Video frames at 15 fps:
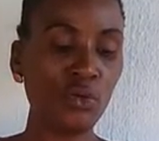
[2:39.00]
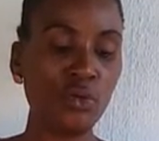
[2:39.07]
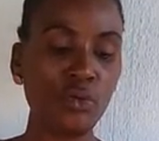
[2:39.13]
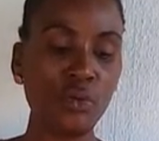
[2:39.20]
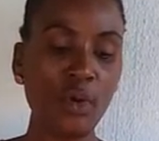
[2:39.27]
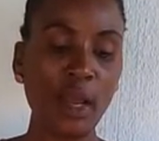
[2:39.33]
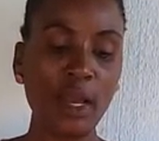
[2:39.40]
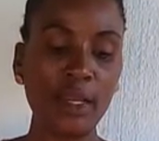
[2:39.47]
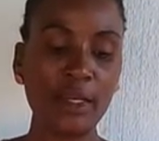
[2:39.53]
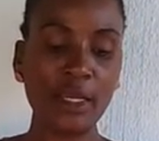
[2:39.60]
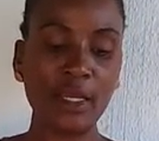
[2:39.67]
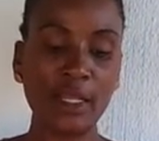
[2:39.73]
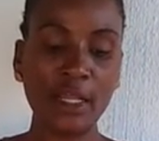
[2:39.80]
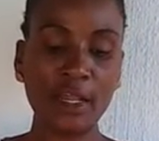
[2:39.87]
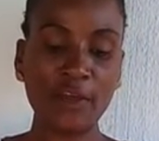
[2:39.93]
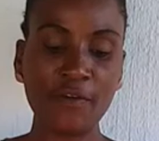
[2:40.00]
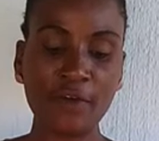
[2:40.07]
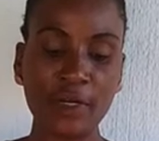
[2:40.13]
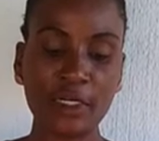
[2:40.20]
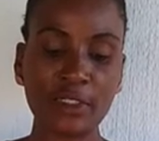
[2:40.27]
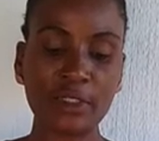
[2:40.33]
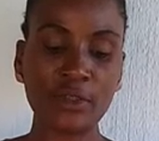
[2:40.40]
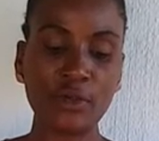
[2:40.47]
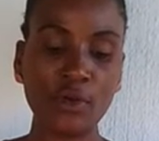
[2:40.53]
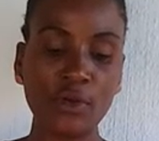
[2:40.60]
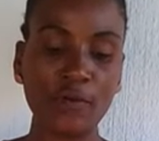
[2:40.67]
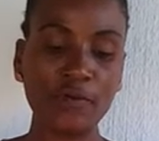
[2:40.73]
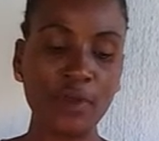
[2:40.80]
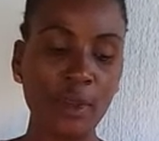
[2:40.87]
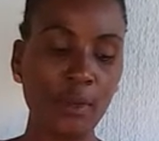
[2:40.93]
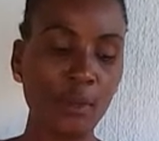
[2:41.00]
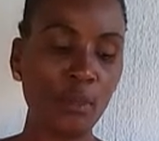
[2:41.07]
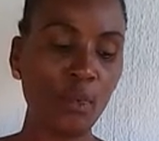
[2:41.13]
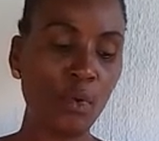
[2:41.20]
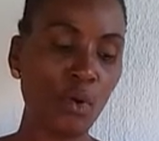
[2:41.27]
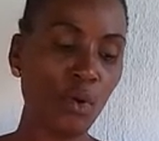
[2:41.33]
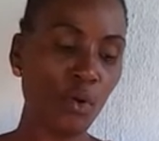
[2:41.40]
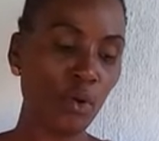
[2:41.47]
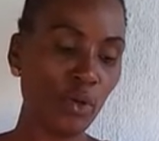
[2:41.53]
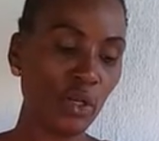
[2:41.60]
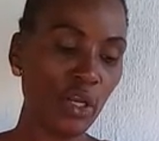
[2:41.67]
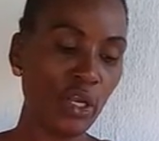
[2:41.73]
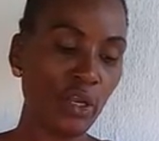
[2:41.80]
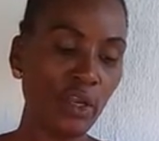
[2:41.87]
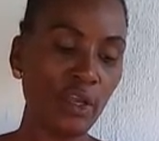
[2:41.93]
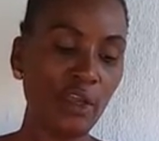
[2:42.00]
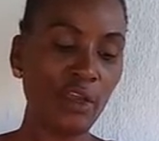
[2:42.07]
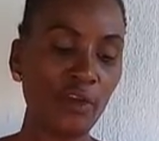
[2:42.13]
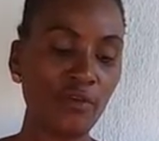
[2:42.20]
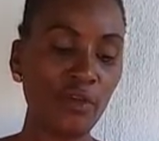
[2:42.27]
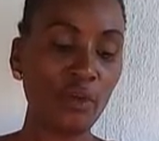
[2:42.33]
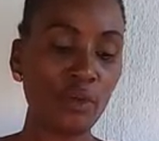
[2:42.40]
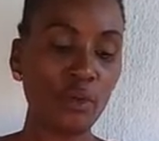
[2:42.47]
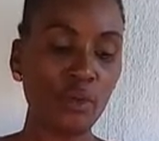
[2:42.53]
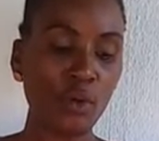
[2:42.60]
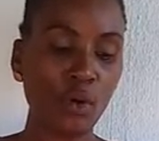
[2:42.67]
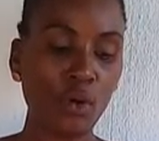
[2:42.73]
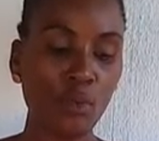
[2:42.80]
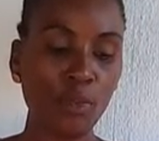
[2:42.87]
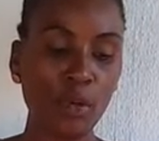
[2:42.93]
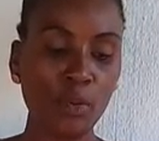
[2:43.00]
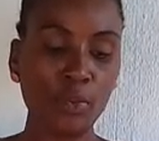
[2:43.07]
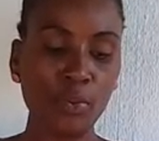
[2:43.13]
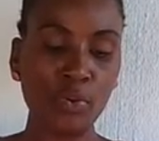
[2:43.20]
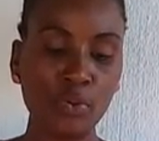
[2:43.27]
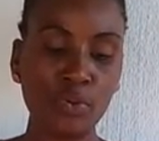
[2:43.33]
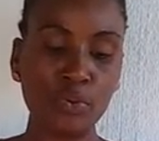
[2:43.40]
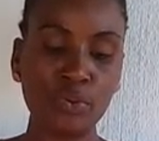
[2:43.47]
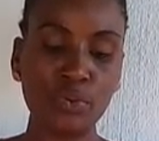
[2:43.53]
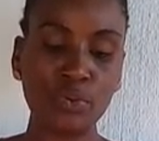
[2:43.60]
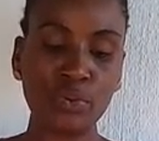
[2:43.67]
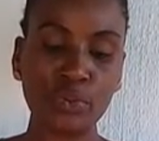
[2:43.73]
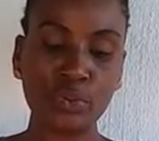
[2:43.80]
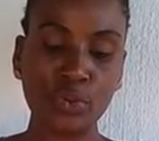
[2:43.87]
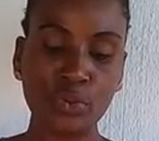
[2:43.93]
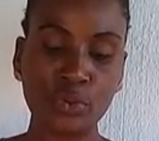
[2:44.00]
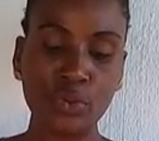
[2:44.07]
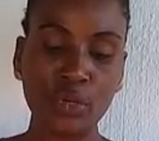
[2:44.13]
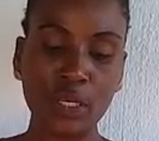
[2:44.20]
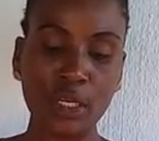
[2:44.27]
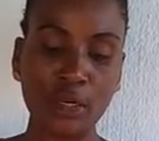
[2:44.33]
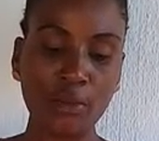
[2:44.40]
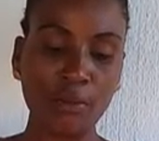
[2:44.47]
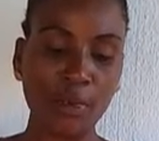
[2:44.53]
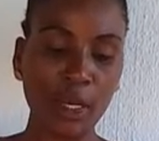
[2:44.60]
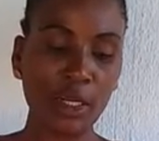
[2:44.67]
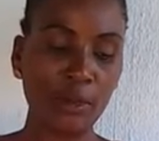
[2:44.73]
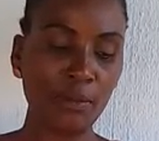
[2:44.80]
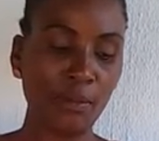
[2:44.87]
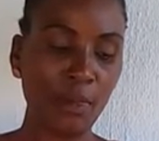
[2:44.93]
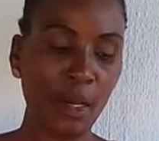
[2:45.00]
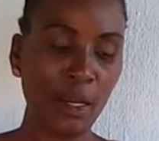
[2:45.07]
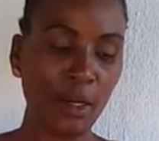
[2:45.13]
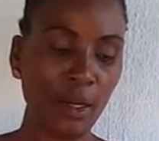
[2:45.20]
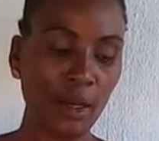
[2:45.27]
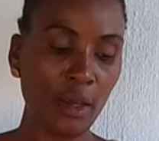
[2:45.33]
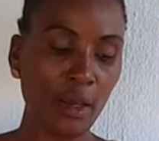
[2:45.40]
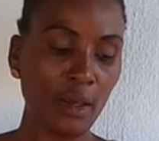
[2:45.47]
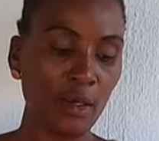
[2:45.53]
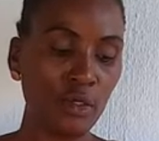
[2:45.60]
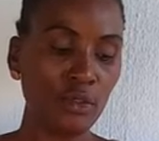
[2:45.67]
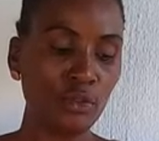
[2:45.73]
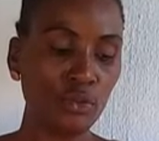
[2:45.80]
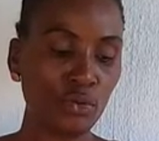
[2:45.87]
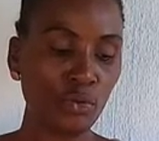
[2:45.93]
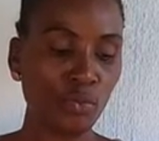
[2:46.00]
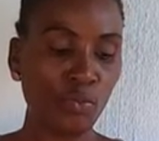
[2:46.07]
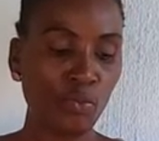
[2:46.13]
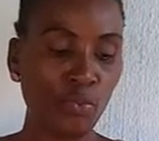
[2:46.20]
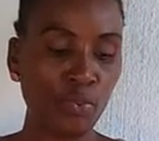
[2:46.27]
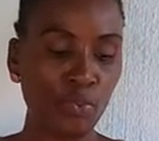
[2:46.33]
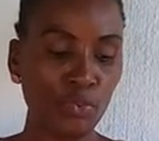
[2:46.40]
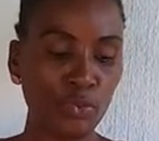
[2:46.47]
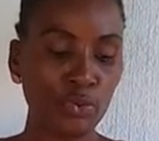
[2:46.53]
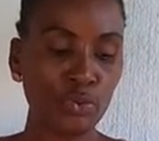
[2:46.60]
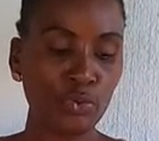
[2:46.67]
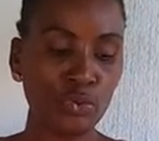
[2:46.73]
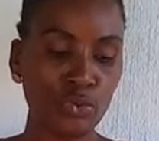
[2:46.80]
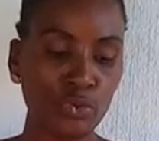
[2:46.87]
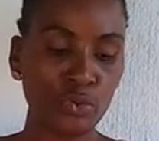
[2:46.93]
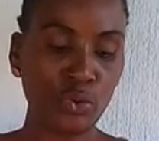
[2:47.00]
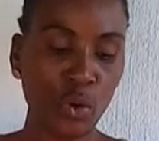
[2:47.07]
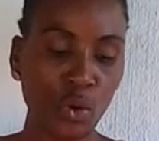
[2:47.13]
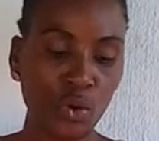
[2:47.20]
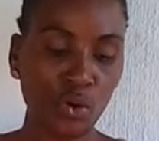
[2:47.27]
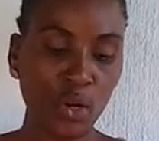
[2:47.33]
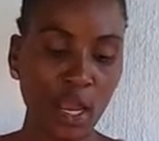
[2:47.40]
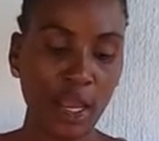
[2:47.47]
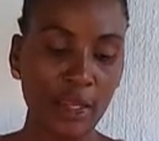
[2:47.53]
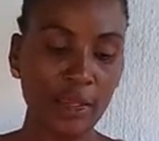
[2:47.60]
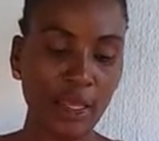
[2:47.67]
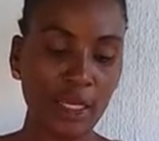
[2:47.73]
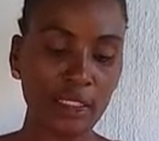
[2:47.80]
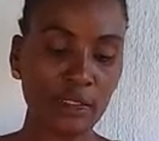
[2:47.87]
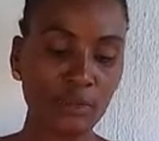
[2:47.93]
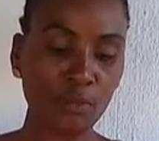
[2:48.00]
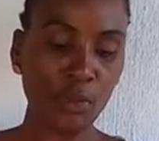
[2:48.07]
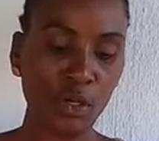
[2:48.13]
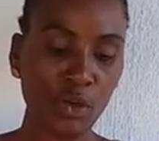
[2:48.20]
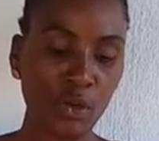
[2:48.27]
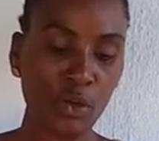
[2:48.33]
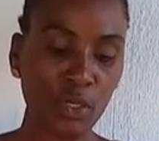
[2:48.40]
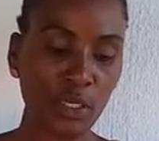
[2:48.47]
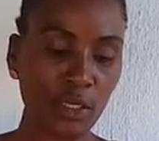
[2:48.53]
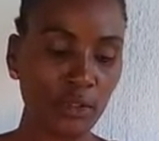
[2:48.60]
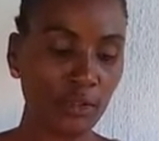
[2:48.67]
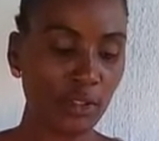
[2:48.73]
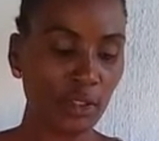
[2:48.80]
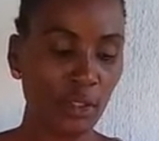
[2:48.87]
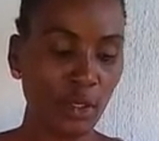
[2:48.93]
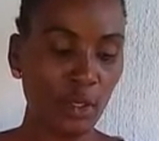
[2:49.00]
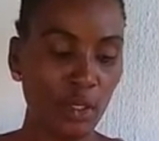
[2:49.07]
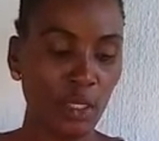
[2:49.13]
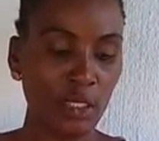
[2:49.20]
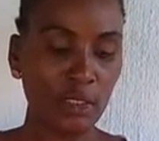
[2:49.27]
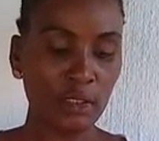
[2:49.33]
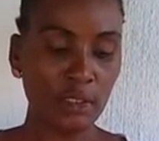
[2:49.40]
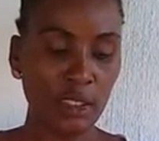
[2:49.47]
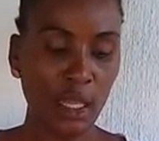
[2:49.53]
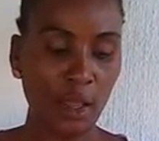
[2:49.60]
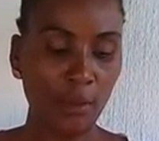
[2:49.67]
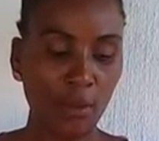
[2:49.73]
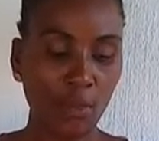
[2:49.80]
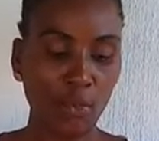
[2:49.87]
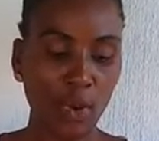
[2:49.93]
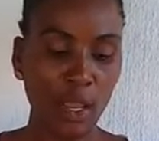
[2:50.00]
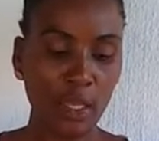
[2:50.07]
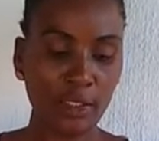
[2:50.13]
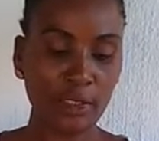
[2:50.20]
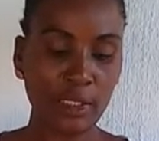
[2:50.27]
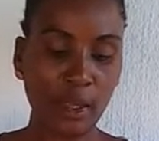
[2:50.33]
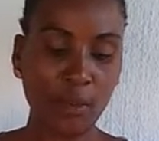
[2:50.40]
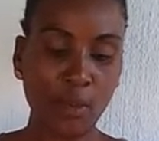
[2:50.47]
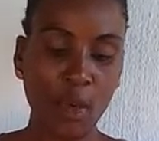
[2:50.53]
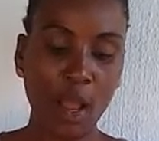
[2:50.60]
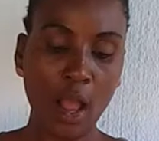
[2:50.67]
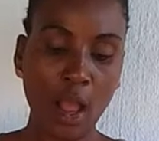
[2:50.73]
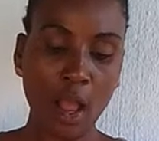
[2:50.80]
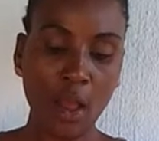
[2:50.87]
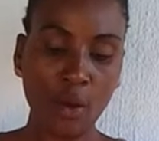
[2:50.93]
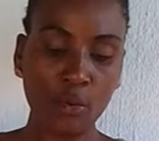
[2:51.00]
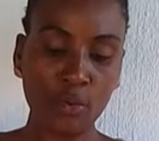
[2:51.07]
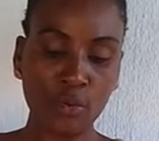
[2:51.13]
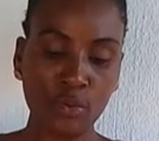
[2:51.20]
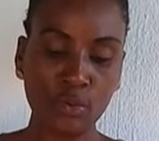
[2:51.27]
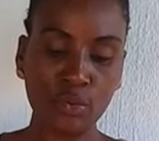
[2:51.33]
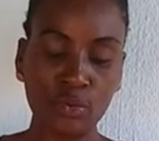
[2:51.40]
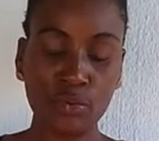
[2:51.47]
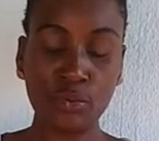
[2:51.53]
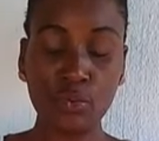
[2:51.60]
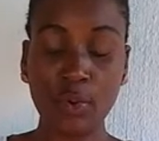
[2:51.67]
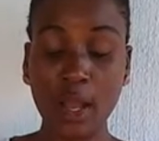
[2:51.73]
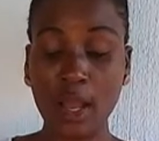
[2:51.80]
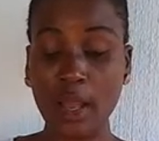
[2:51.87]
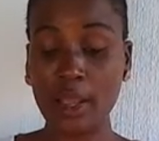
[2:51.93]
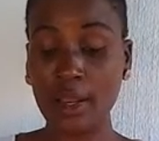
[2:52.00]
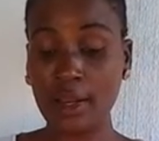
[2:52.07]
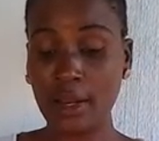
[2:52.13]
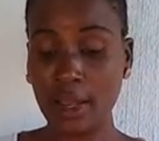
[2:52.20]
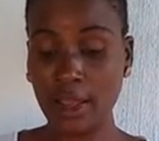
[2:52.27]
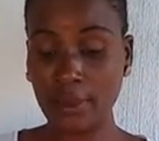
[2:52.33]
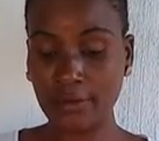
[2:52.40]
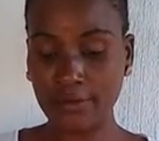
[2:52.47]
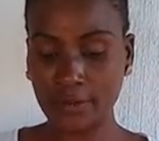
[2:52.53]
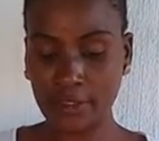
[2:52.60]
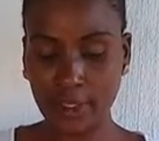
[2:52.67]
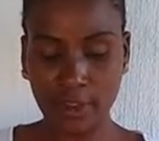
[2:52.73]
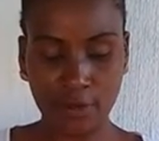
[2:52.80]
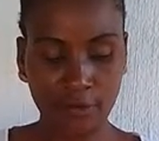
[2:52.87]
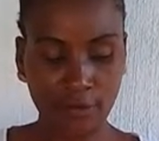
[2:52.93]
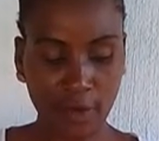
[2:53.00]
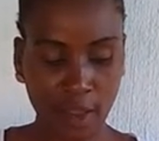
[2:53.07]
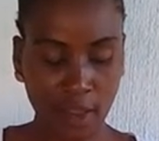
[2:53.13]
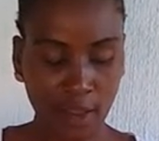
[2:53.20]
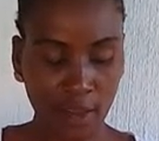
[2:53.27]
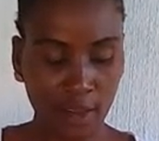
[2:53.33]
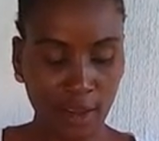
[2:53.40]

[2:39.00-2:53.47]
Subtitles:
You are the cleverest of them all. Even though people use you in bad manner to stole others' belongings, somewhere, somehow, you are a lifesaver.